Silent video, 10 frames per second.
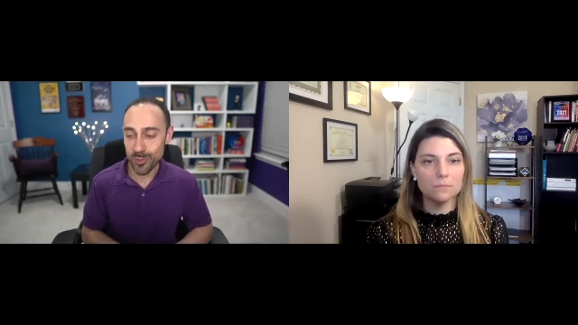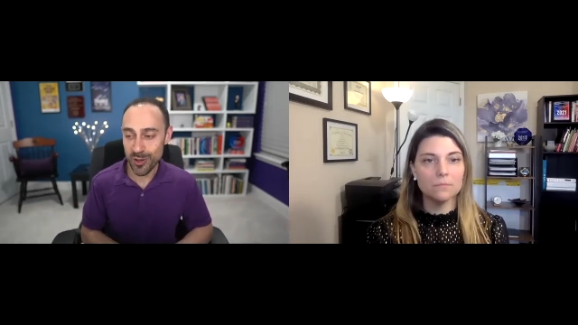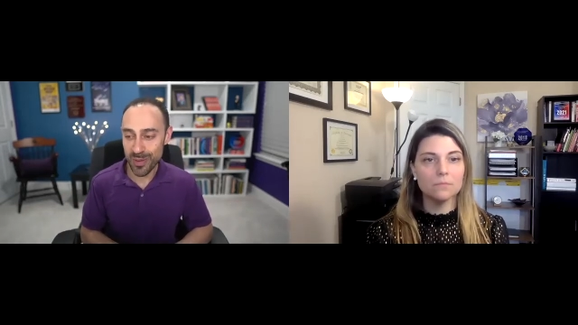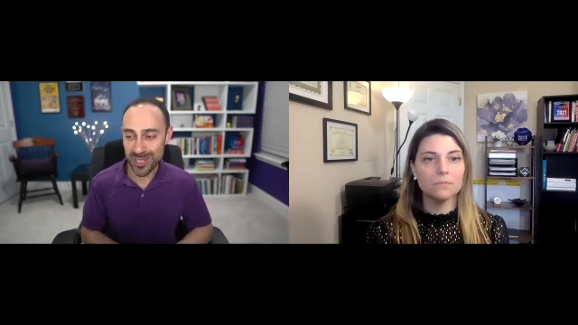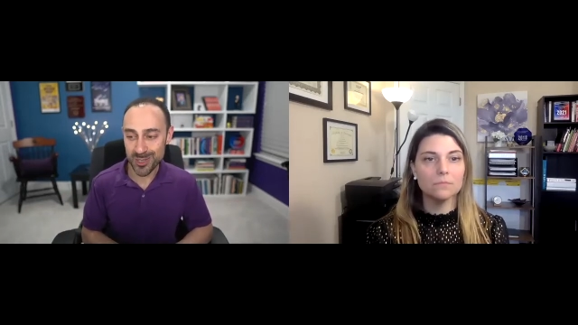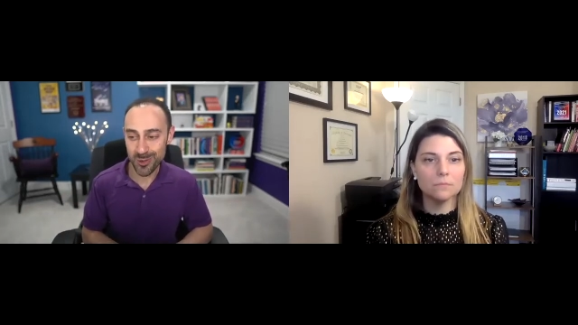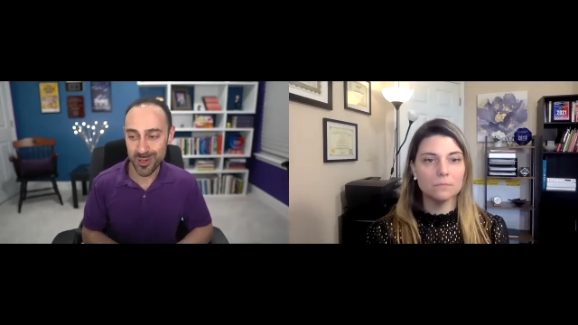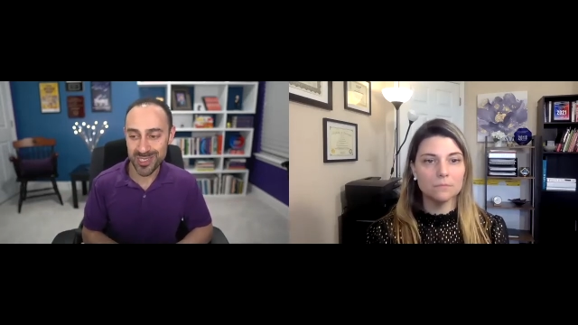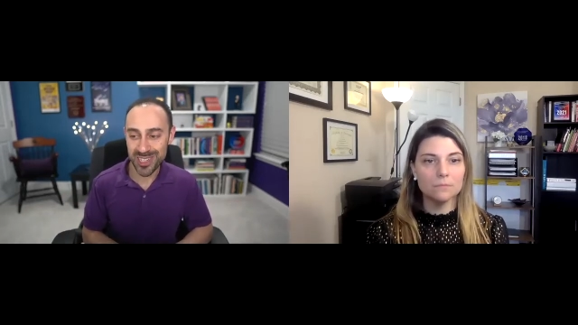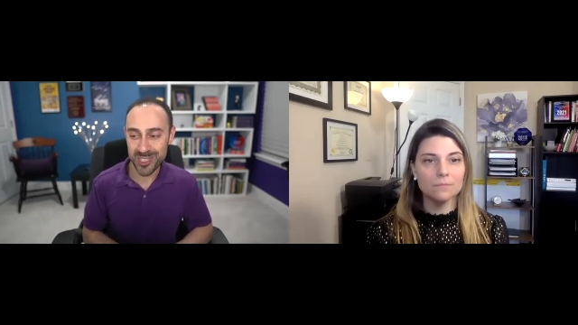Speaker 1: one of my
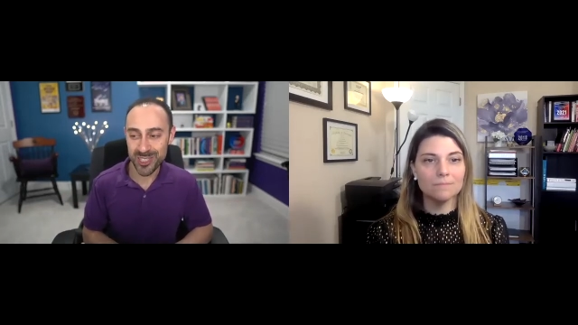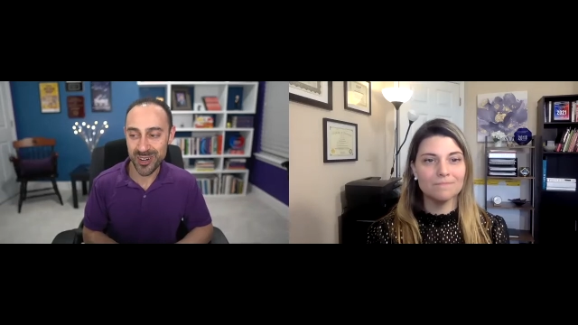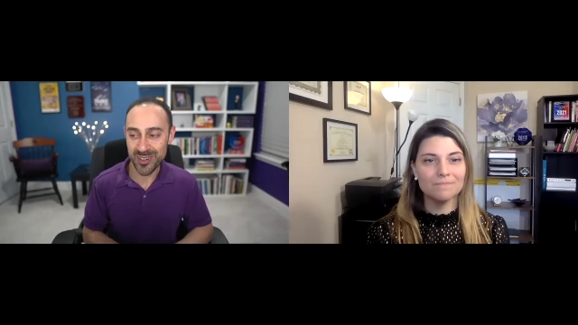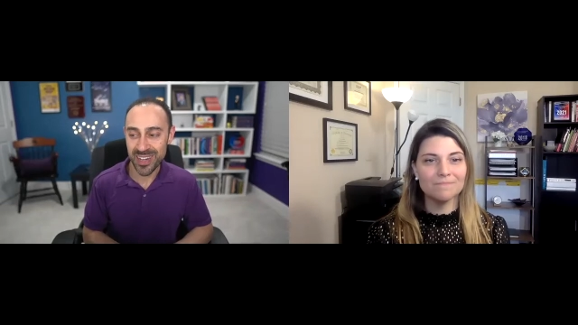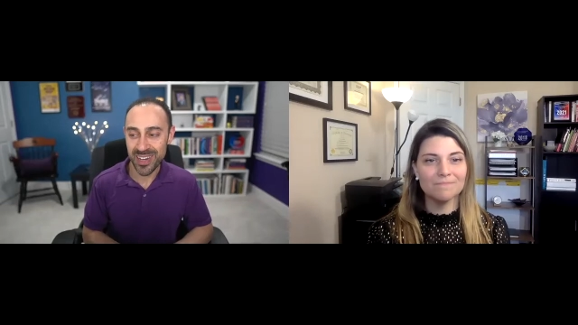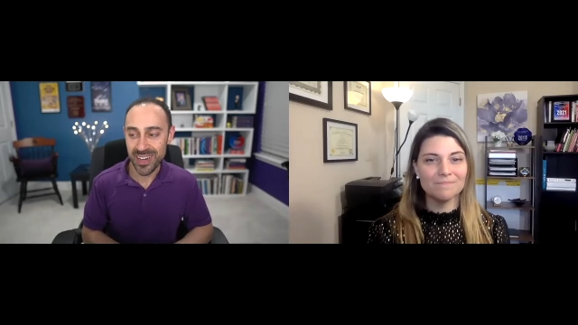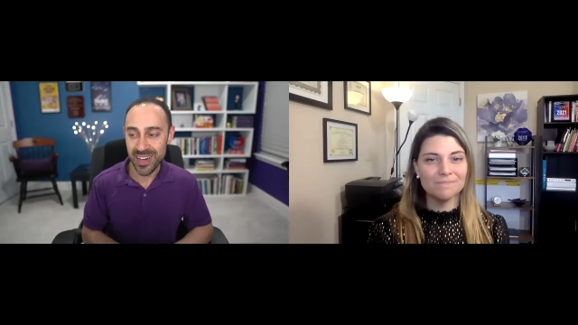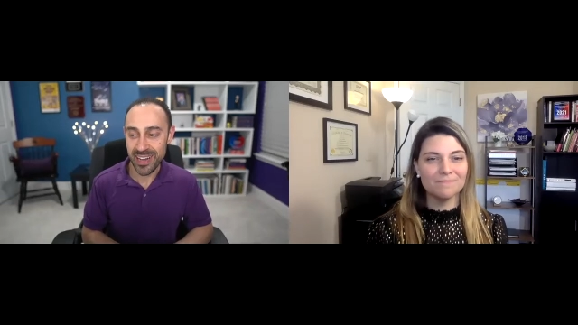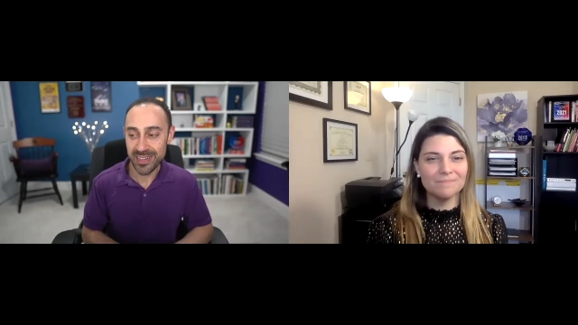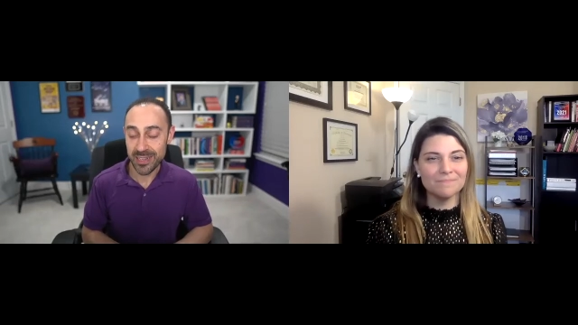stories I shared.
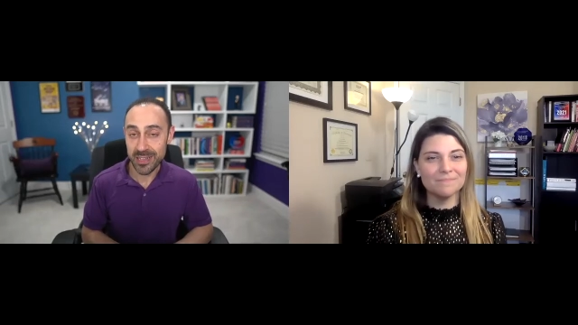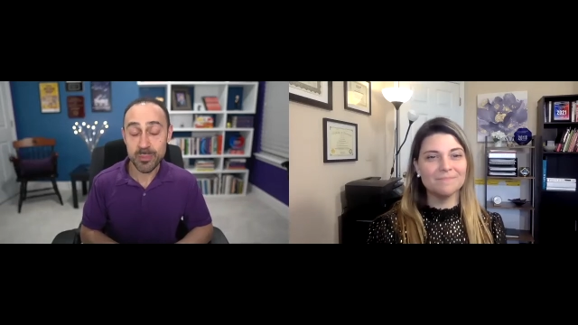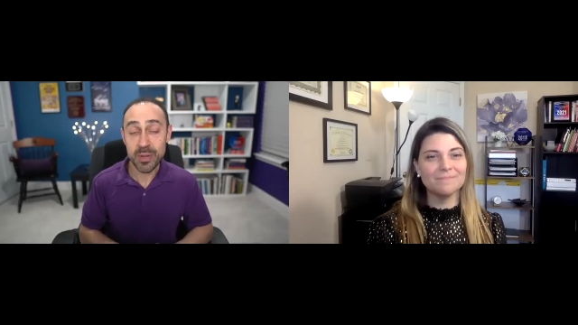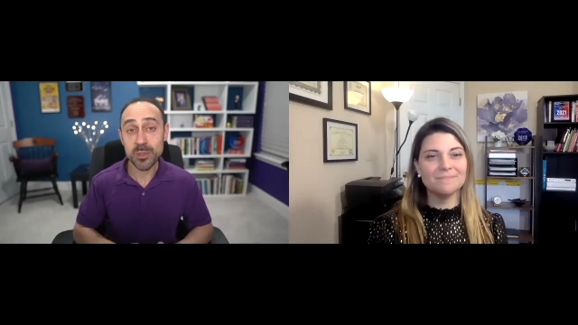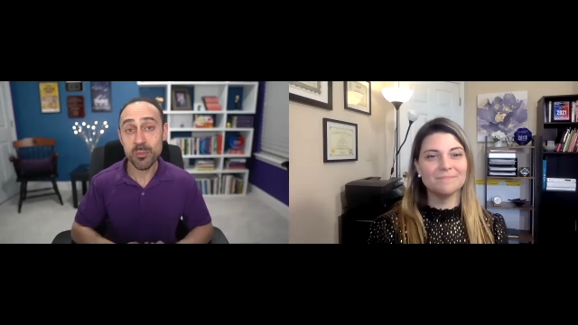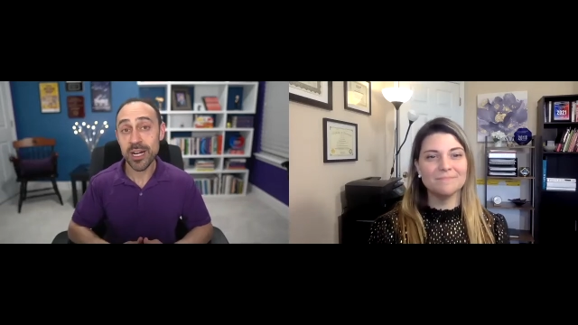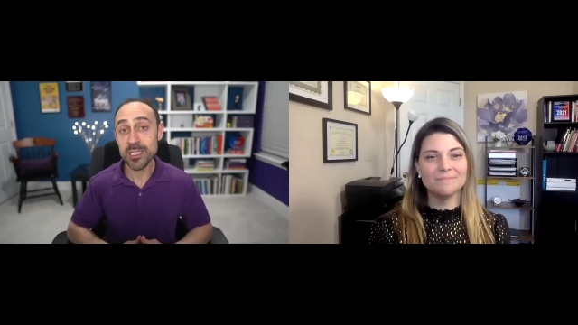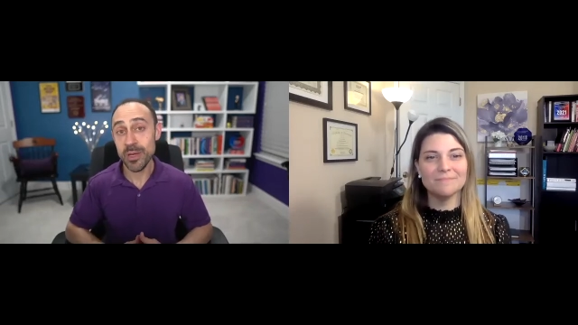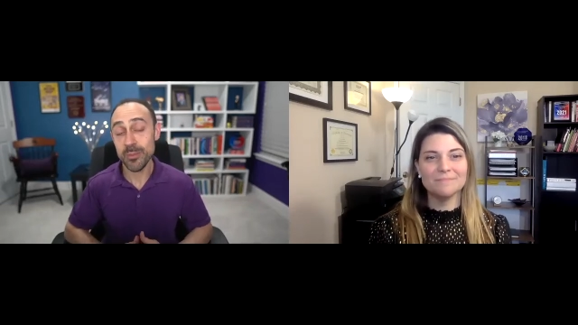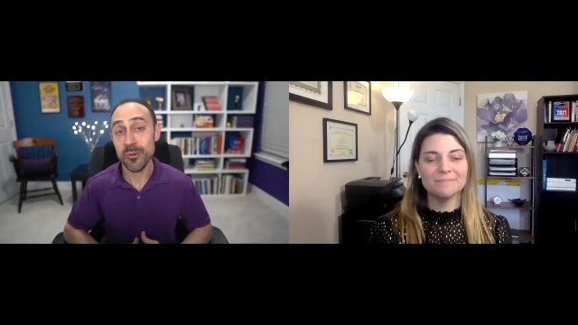And this may surprise
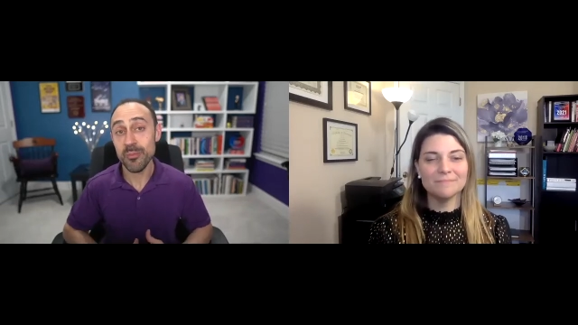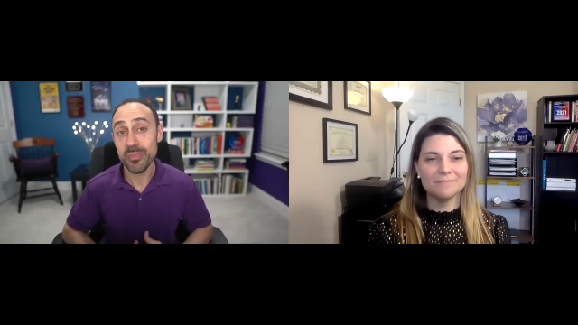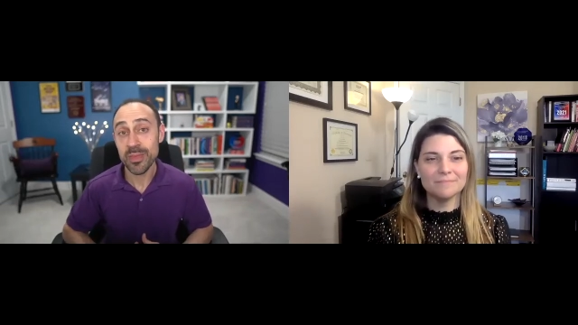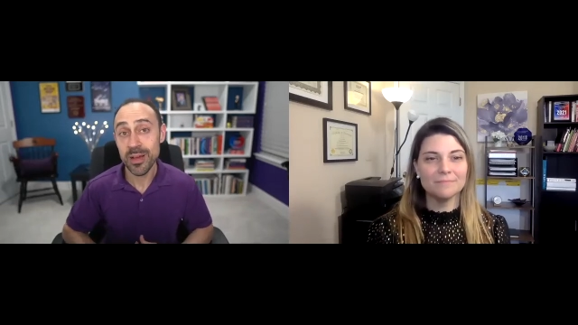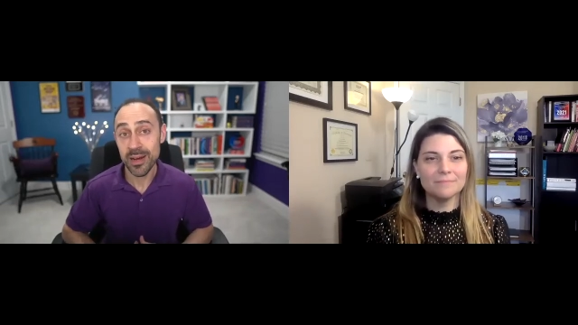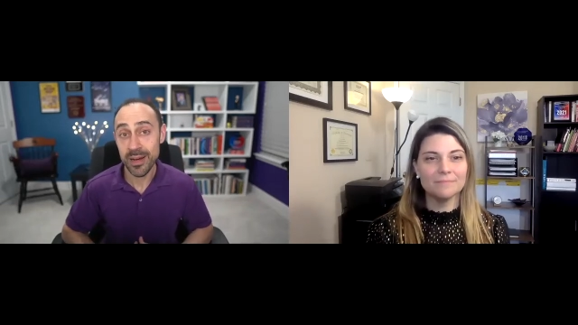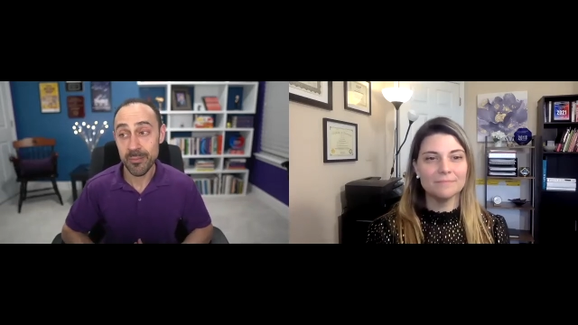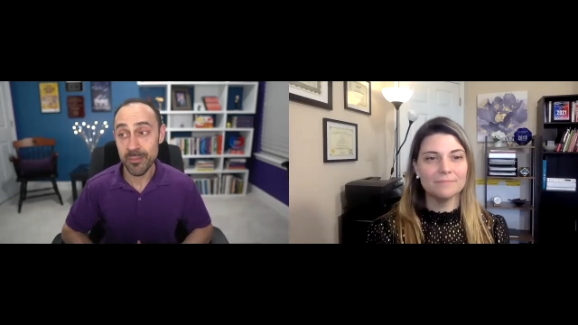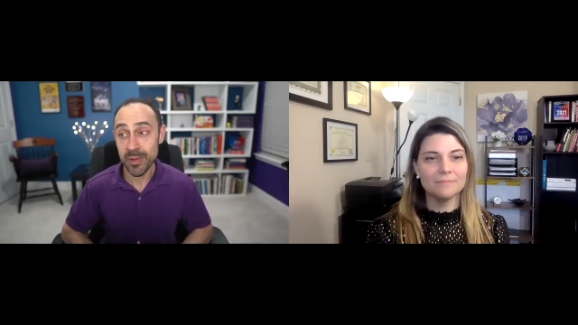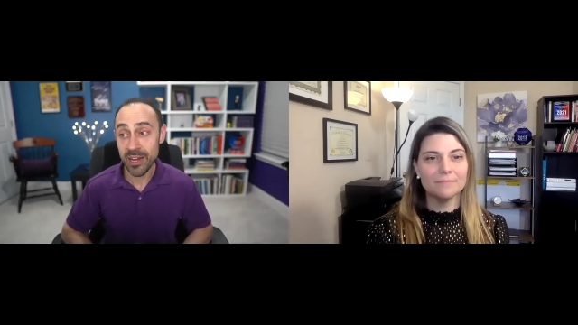people
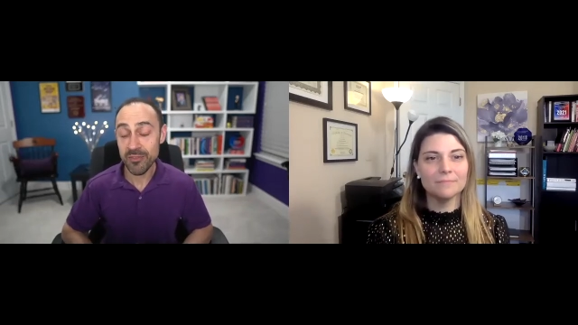um, I've